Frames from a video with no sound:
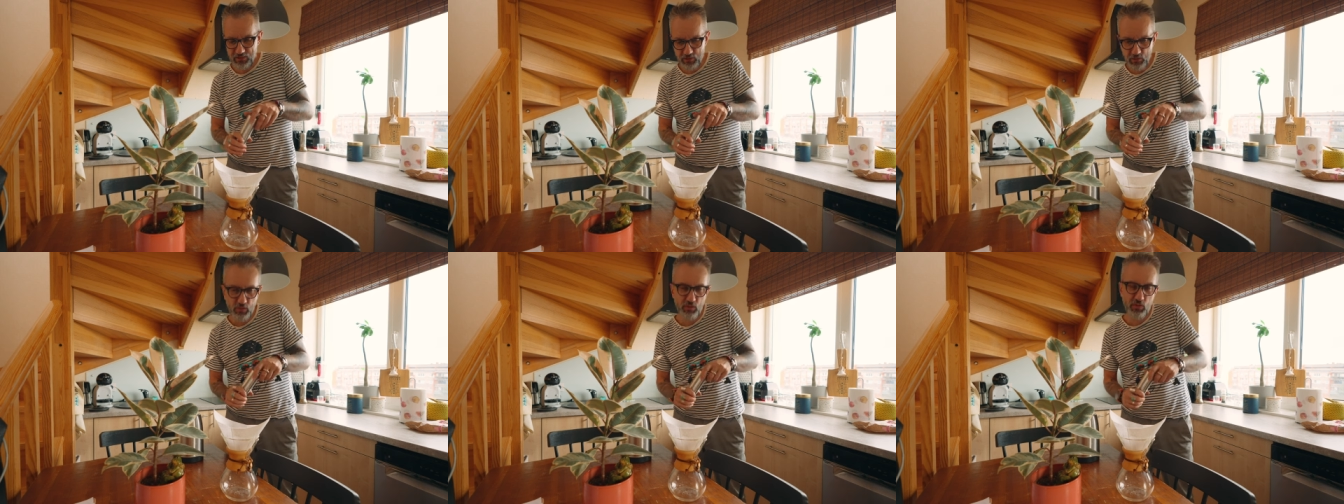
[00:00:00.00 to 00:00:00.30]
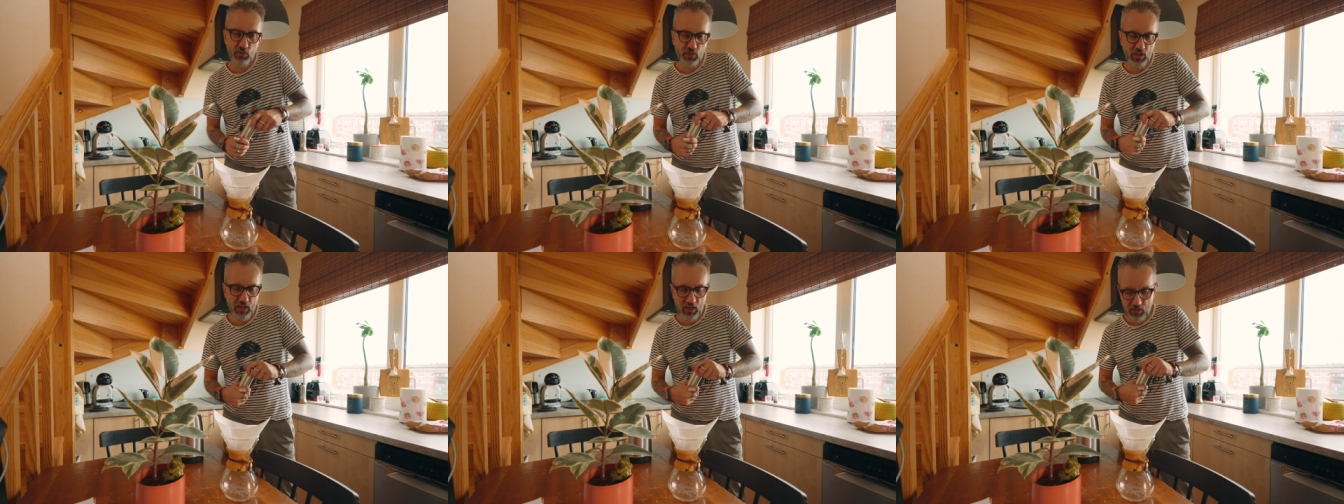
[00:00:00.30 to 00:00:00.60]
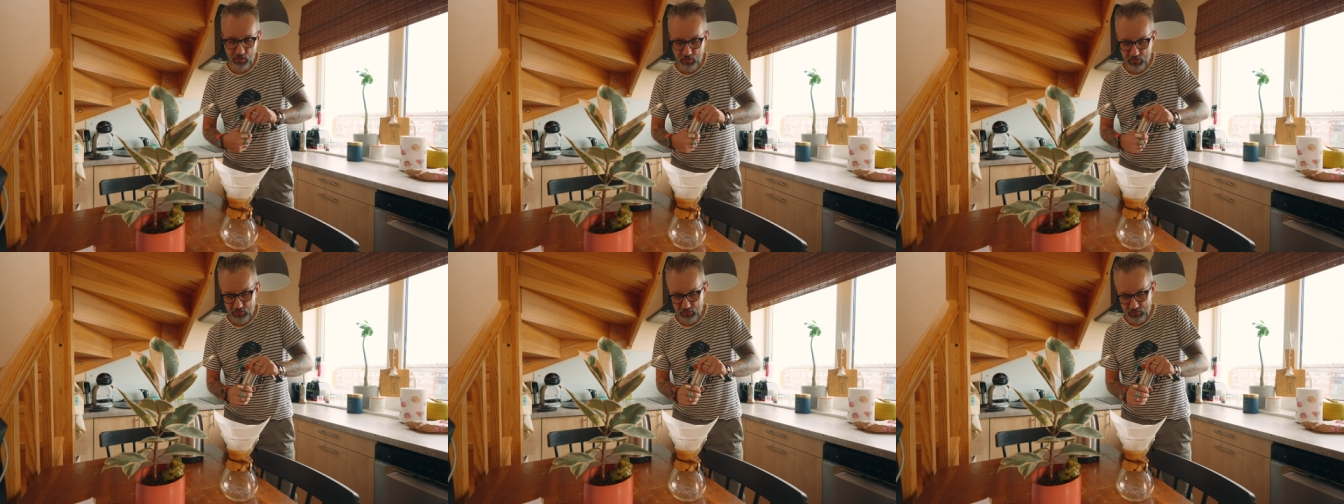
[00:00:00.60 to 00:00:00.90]
good to
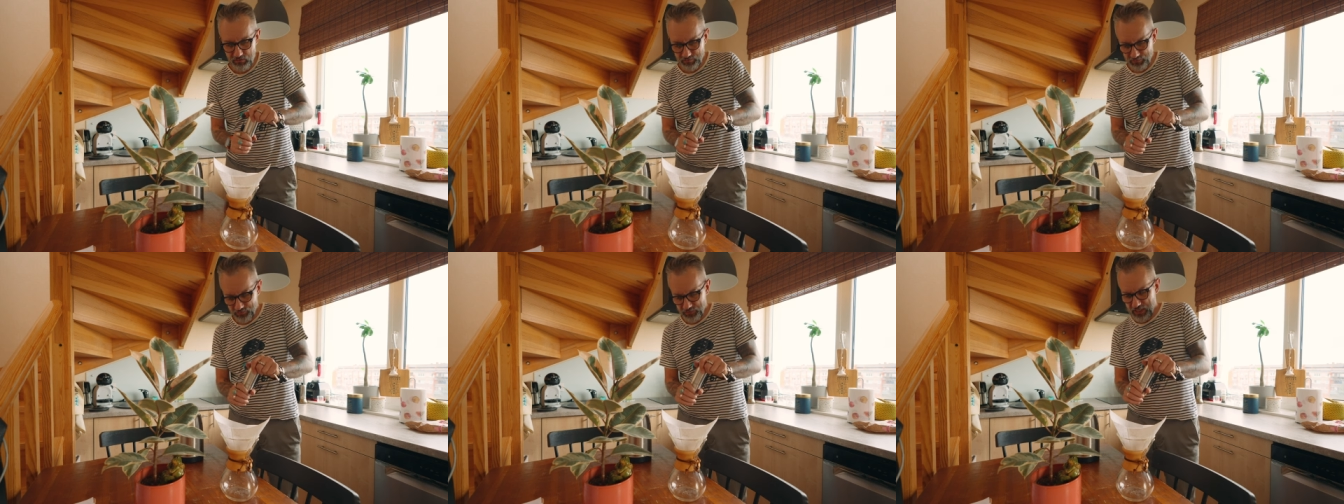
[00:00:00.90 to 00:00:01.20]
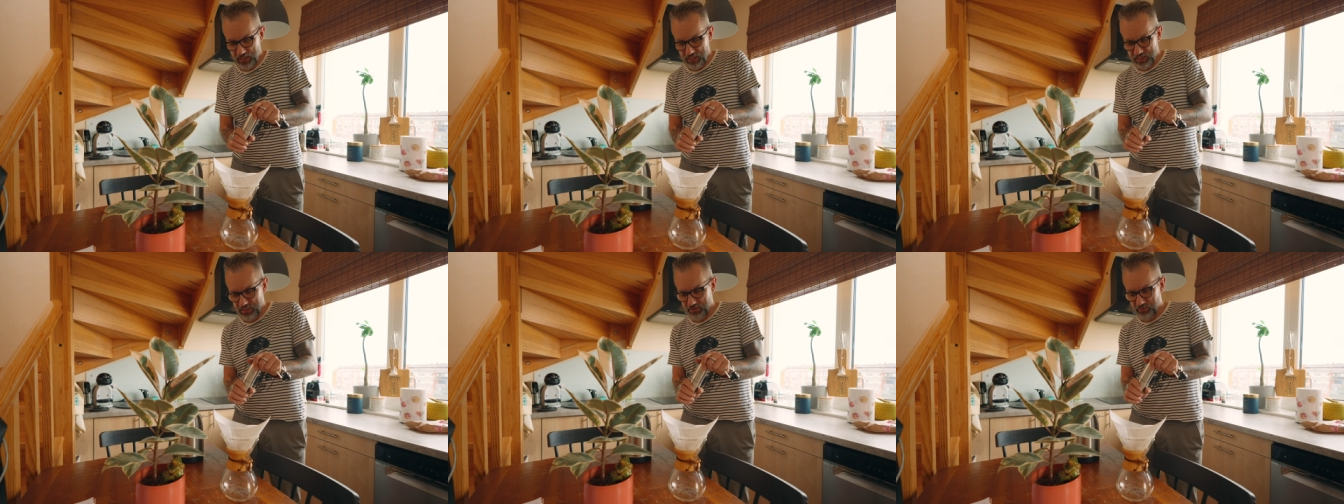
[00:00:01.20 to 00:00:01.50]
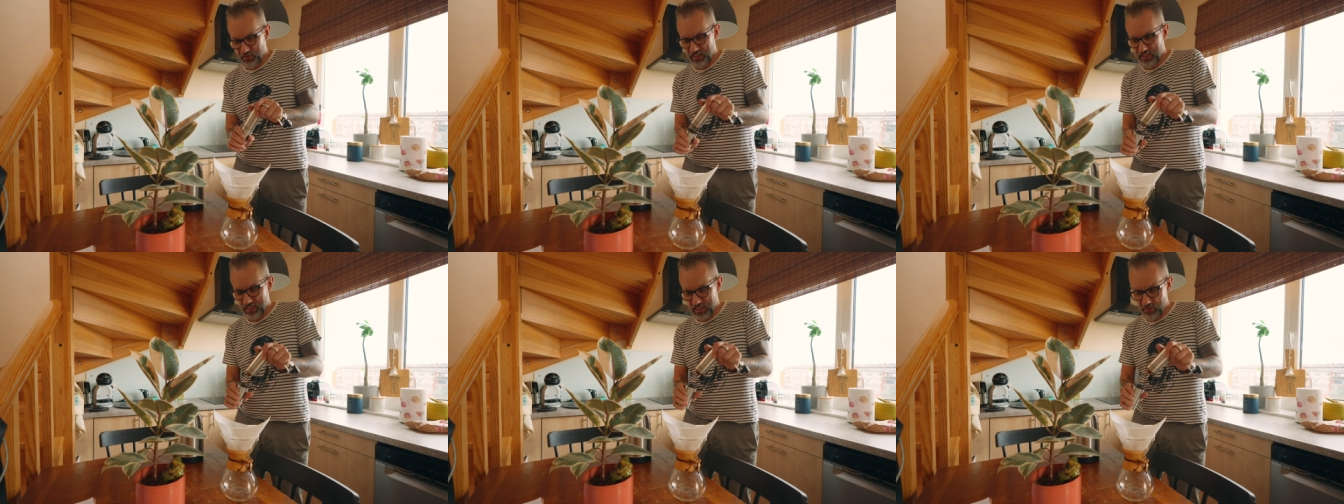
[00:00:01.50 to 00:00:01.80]
have
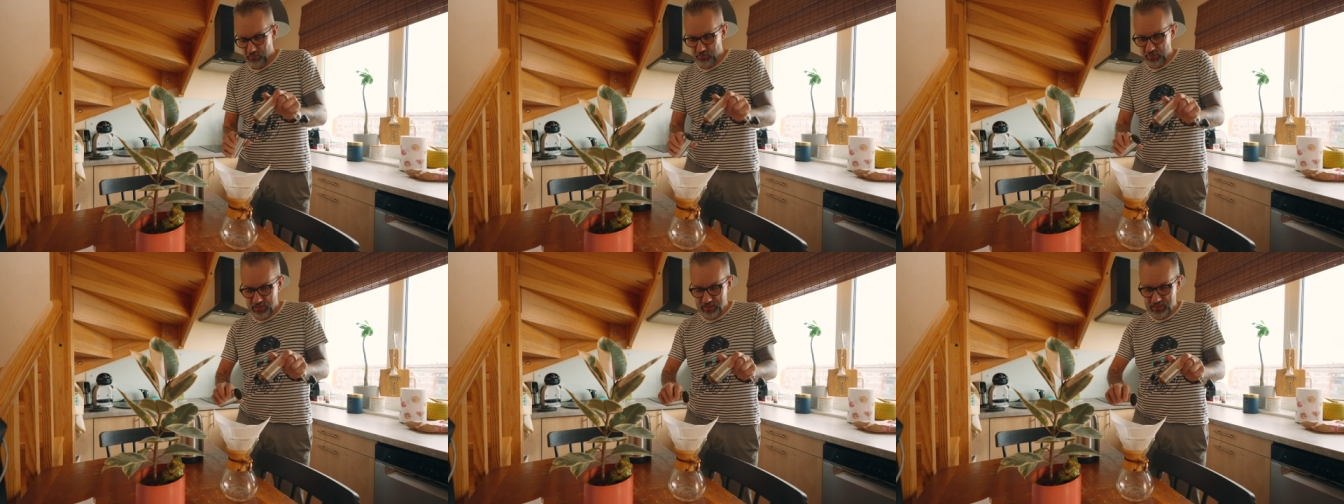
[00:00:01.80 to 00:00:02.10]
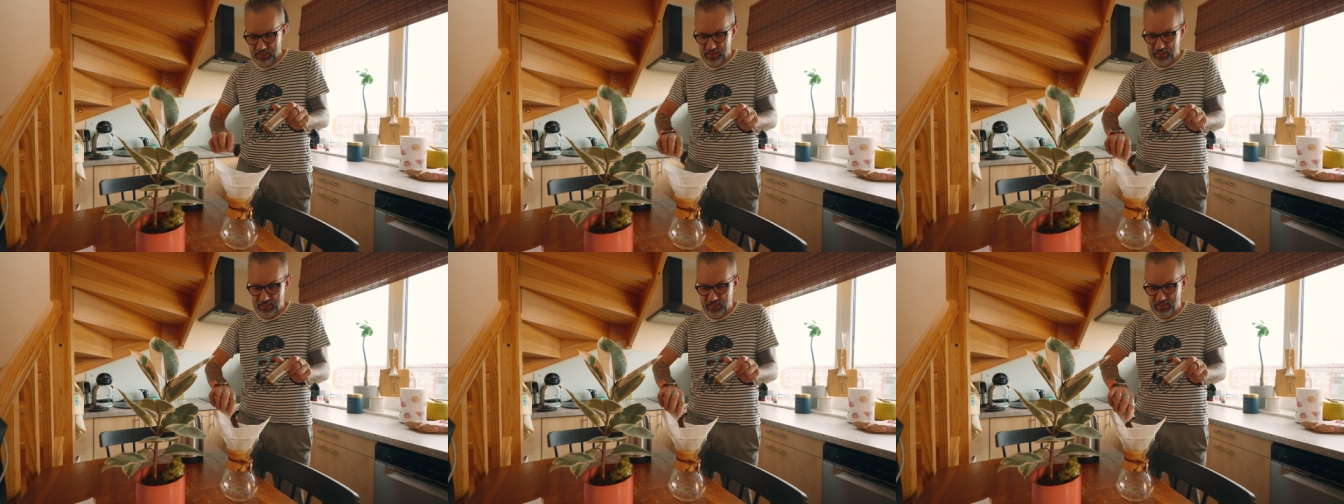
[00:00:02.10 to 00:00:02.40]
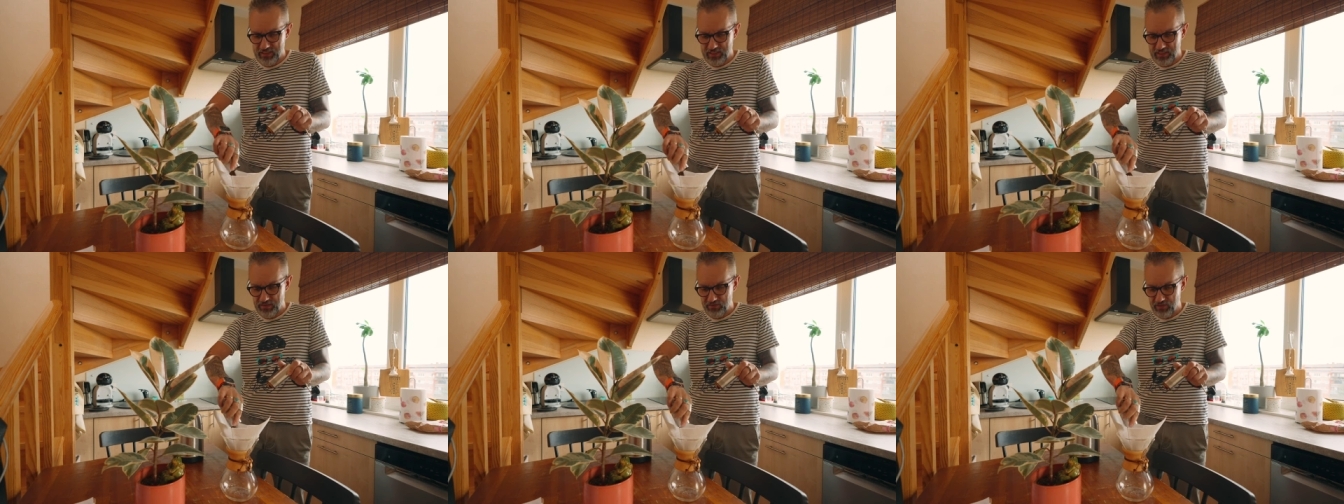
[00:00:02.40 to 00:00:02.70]
customers happy in that
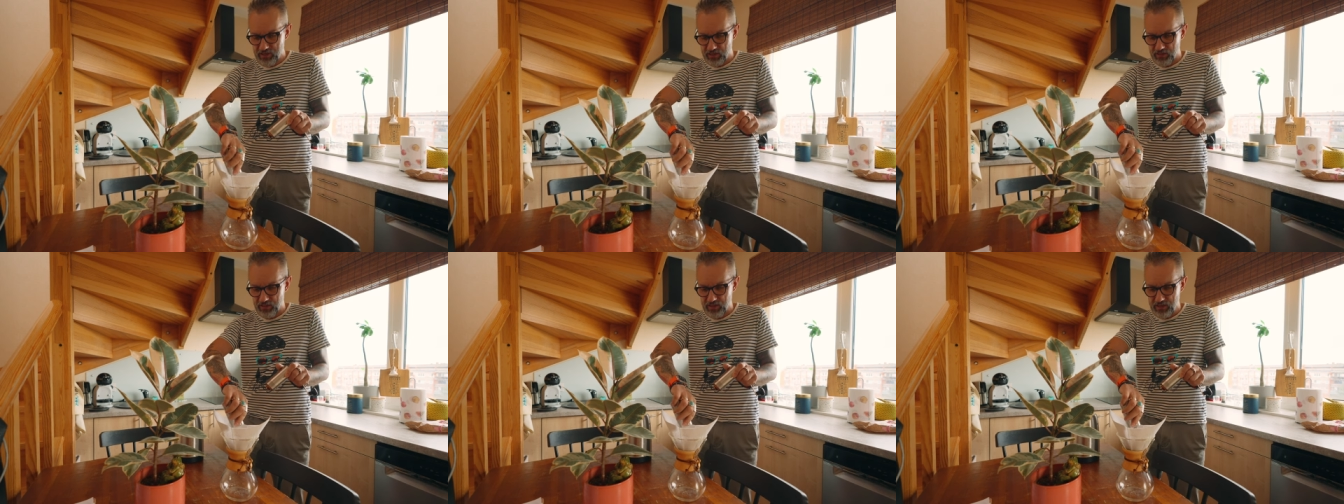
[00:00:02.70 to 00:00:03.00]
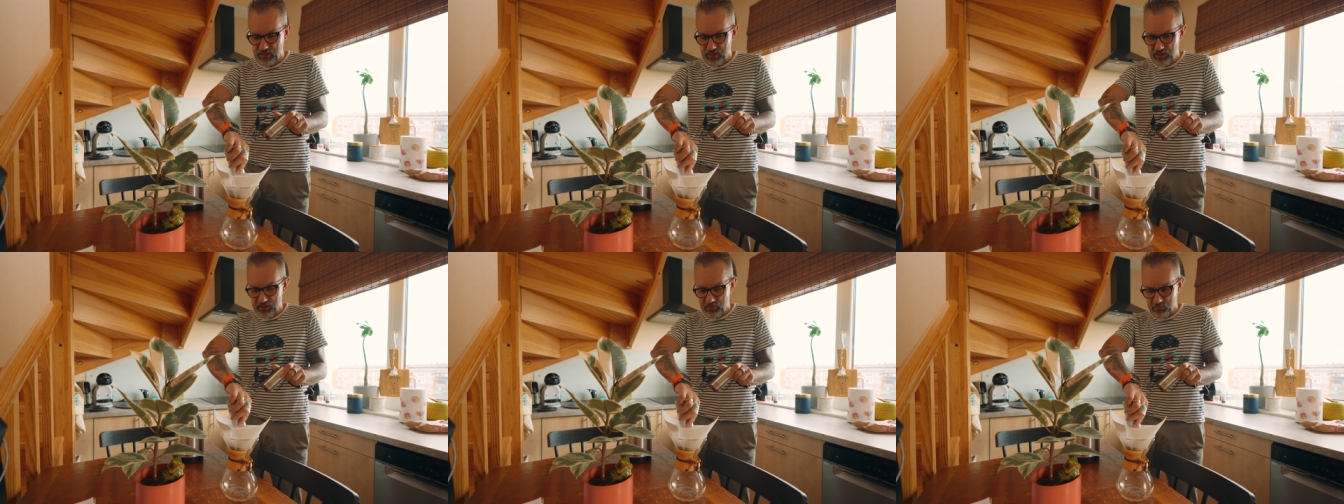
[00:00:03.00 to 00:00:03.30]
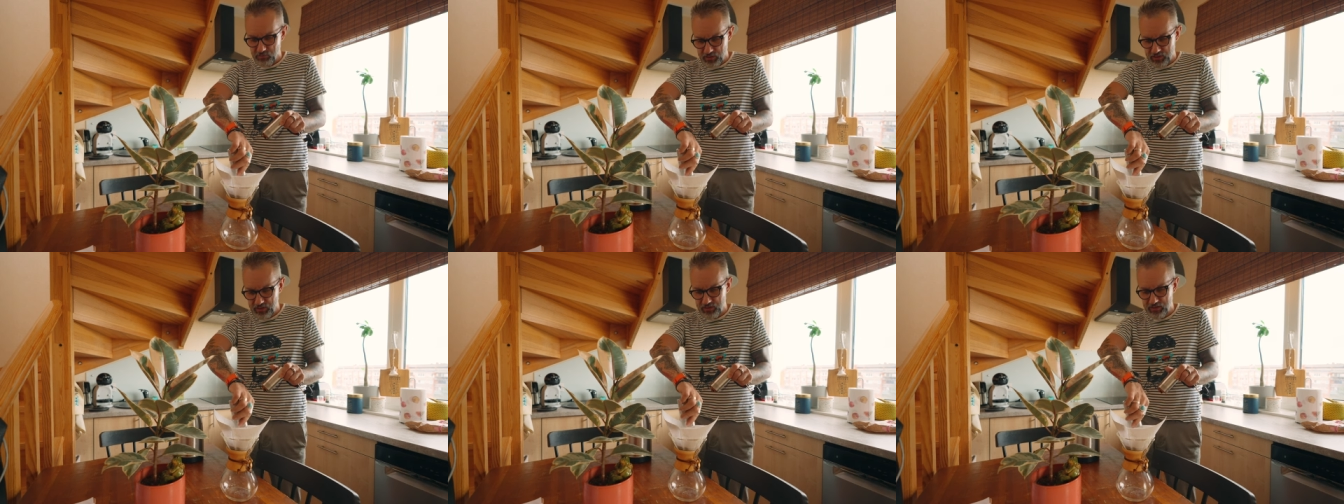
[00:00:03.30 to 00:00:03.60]
case as well
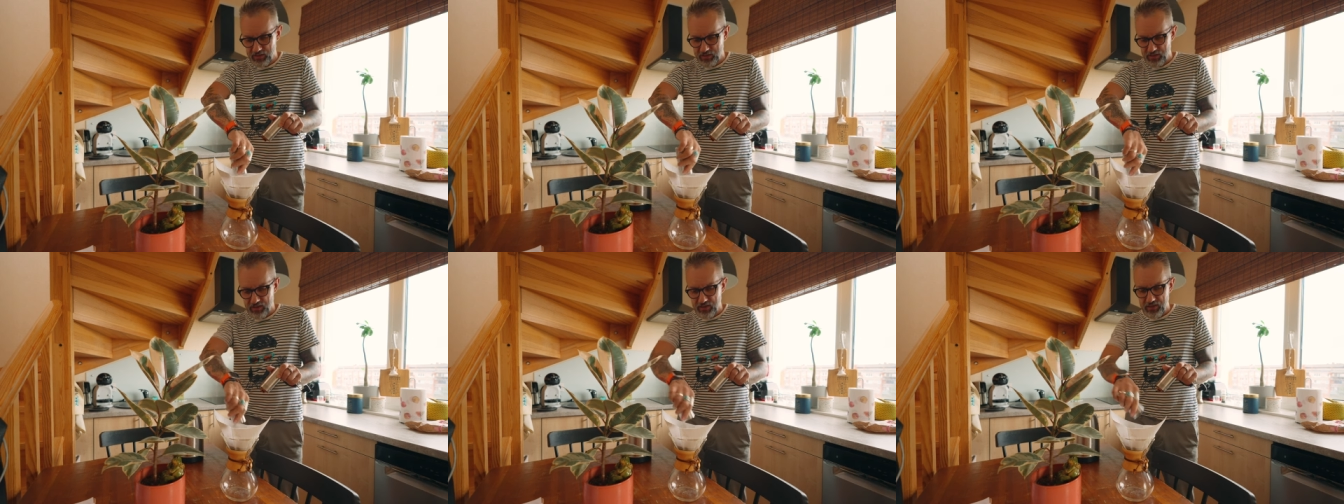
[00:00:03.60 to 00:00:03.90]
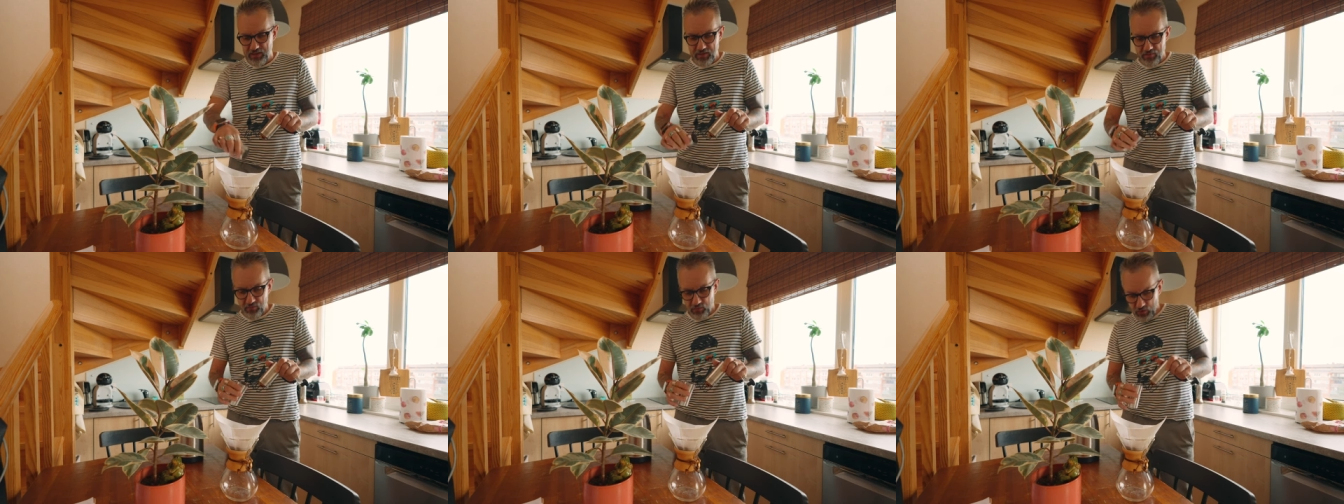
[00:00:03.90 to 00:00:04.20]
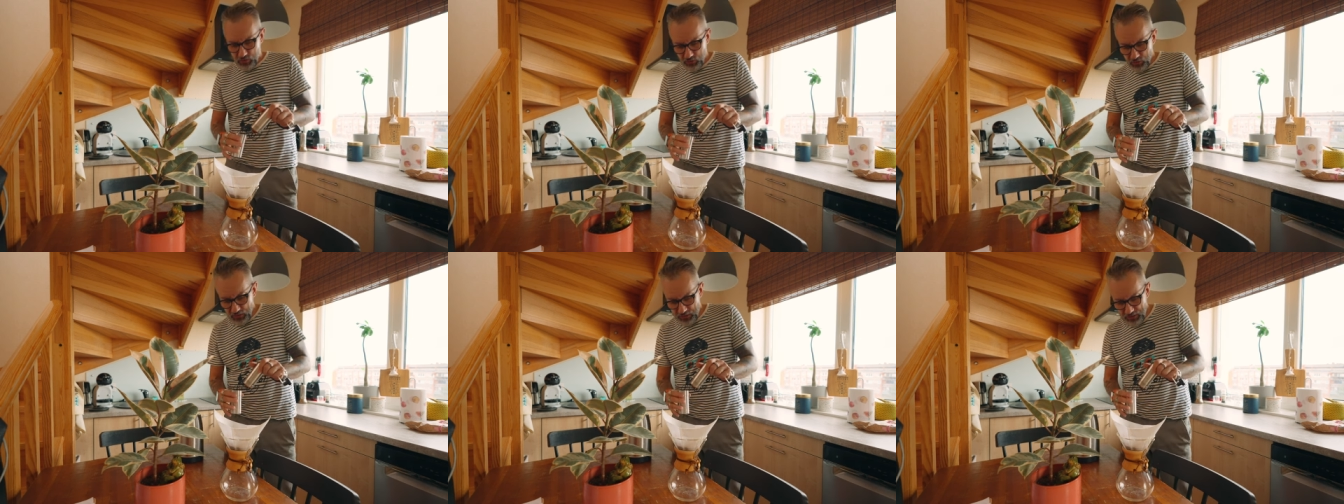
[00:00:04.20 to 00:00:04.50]
but
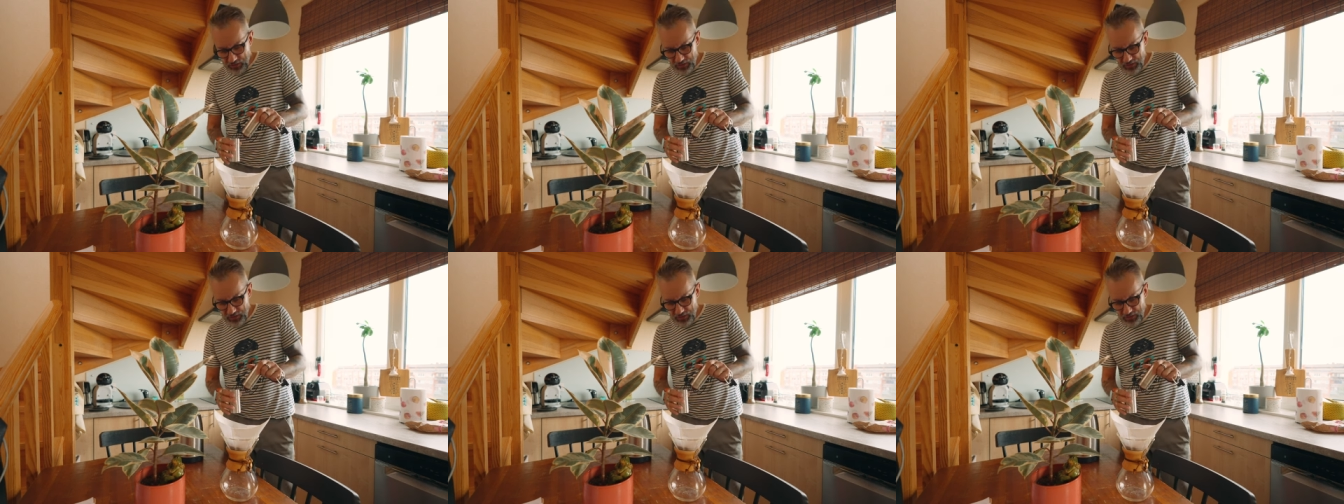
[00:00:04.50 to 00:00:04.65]
only